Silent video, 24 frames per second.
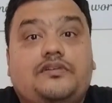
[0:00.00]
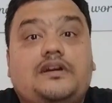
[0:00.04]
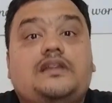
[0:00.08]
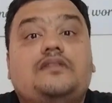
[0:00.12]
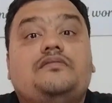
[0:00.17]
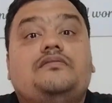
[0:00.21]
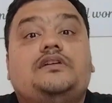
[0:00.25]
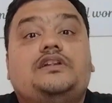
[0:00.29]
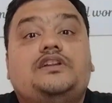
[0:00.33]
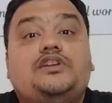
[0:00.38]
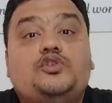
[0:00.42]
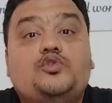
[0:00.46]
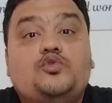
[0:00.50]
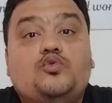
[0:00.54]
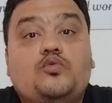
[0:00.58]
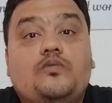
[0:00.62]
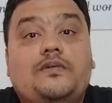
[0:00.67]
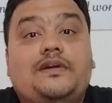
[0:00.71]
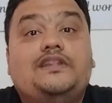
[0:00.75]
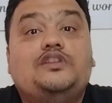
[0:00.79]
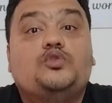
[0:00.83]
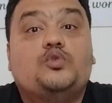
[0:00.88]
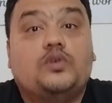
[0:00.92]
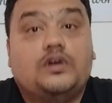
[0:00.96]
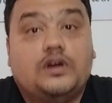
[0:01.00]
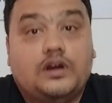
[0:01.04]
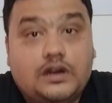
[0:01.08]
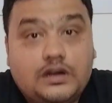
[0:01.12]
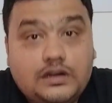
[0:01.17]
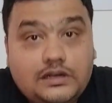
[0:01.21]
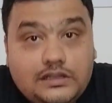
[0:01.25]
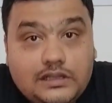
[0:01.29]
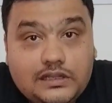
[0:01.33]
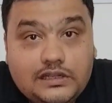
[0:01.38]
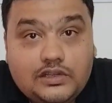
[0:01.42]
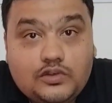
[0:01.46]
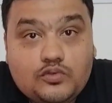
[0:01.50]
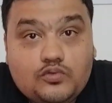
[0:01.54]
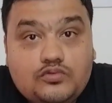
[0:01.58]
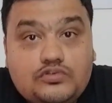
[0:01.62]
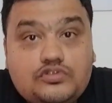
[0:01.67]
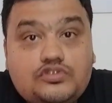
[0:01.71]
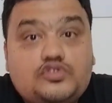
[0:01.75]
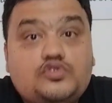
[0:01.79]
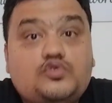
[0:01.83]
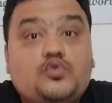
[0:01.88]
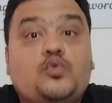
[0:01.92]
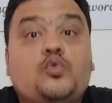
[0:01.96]
Where were you when you heard the
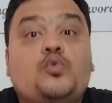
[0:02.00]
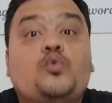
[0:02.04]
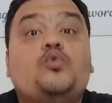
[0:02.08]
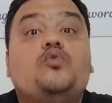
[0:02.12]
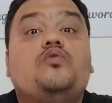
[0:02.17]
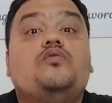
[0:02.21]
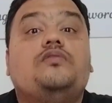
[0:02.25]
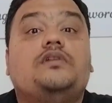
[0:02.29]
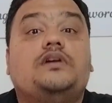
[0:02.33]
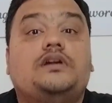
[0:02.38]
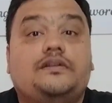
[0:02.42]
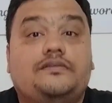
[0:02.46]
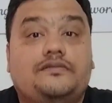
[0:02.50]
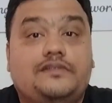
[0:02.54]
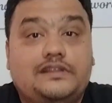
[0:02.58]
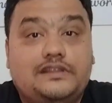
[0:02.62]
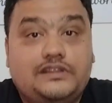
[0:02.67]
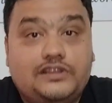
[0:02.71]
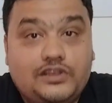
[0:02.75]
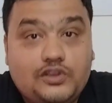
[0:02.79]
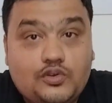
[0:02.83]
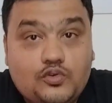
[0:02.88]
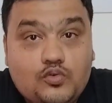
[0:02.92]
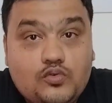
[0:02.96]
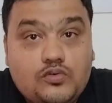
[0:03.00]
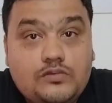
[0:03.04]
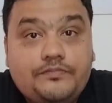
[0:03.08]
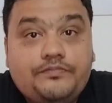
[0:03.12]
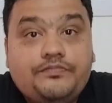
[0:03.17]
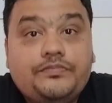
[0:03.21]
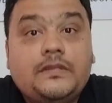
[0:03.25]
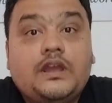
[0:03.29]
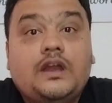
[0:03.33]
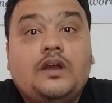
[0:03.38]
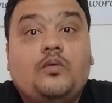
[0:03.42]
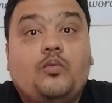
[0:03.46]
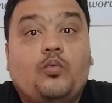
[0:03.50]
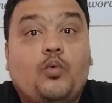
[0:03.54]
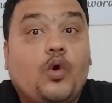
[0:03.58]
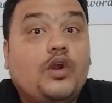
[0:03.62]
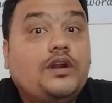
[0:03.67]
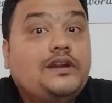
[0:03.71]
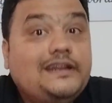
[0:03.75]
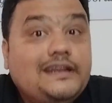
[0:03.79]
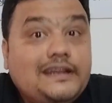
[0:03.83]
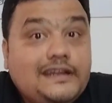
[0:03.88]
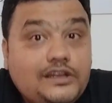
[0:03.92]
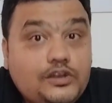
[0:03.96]
news? Who were with you?
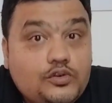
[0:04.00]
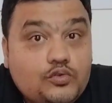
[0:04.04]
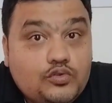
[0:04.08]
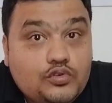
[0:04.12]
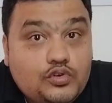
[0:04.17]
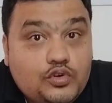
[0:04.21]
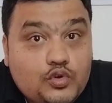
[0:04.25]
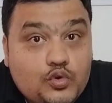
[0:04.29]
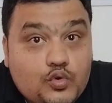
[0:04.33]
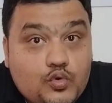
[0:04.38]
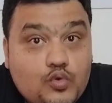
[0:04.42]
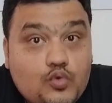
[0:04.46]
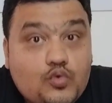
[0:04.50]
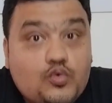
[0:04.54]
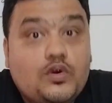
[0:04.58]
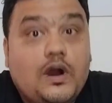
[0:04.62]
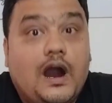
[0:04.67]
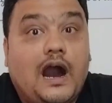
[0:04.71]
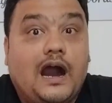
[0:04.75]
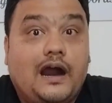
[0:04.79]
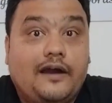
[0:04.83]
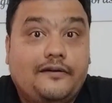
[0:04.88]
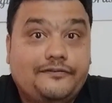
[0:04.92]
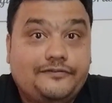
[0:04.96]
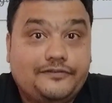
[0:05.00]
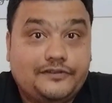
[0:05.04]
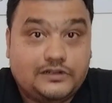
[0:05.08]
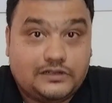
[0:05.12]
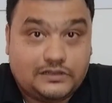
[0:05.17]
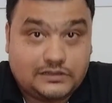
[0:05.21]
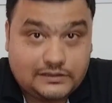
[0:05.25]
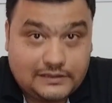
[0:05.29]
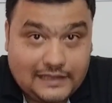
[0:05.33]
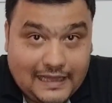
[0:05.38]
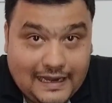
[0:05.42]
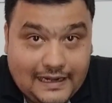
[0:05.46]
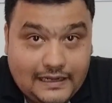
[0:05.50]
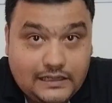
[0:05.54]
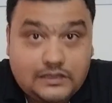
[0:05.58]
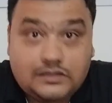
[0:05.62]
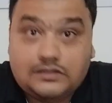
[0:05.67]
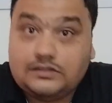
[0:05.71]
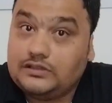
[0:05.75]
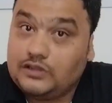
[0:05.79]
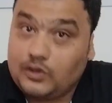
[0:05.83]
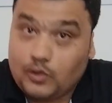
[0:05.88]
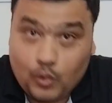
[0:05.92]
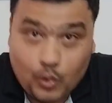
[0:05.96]
What did you do after
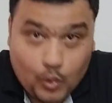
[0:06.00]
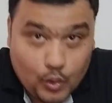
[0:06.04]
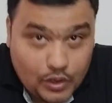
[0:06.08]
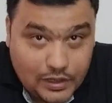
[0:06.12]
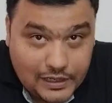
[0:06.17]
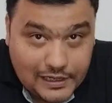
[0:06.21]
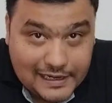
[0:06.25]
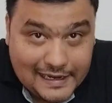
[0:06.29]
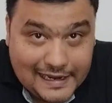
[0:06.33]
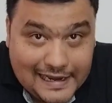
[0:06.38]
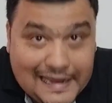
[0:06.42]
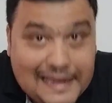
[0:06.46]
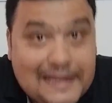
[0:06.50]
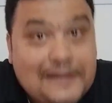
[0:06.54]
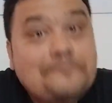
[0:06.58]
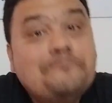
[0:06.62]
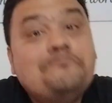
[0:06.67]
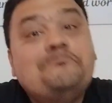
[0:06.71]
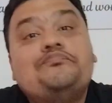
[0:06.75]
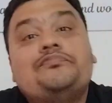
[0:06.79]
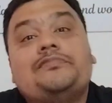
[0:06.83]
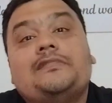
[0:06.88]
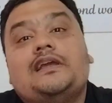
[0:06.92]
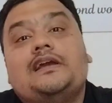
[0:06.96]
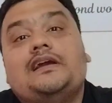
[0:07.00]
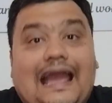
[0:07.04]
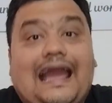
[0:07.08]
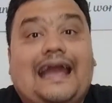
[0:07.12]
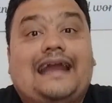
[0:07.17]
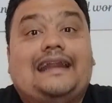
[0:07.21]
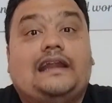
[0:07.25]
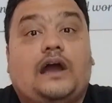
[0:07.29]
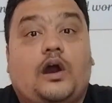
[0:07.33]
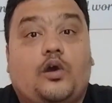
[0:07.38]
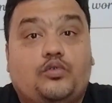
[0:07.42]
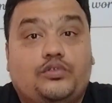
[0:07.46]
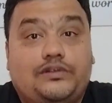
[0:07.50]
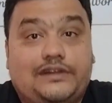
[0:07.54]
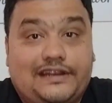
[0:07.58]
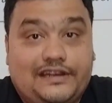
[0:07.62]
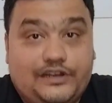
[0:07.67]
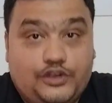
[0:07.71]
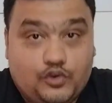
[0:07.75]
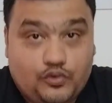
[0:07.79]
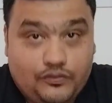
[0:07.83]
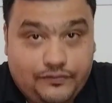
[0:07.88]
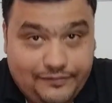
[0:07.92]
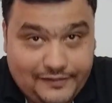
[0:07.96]
that, the whole day? And how
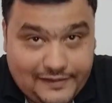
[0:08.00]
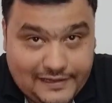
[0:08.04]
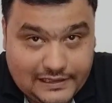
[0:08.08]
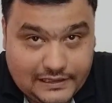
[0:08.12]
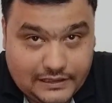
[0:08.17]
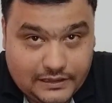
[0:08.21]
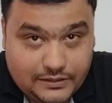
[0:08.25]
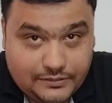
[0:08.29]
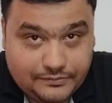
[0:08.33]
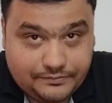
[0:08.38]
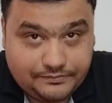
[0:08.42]
did you feel?